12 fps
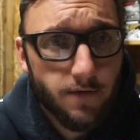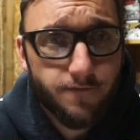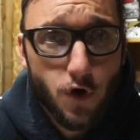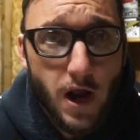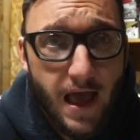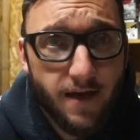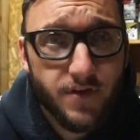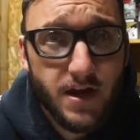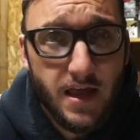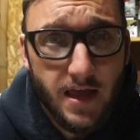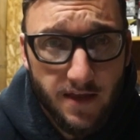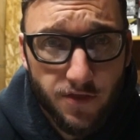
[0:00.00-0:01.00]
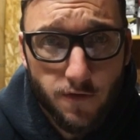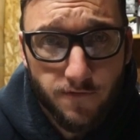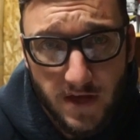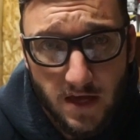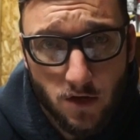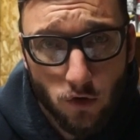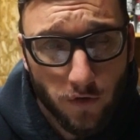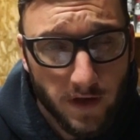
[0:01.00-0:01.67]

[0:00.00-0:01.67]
for having it in their vehicle.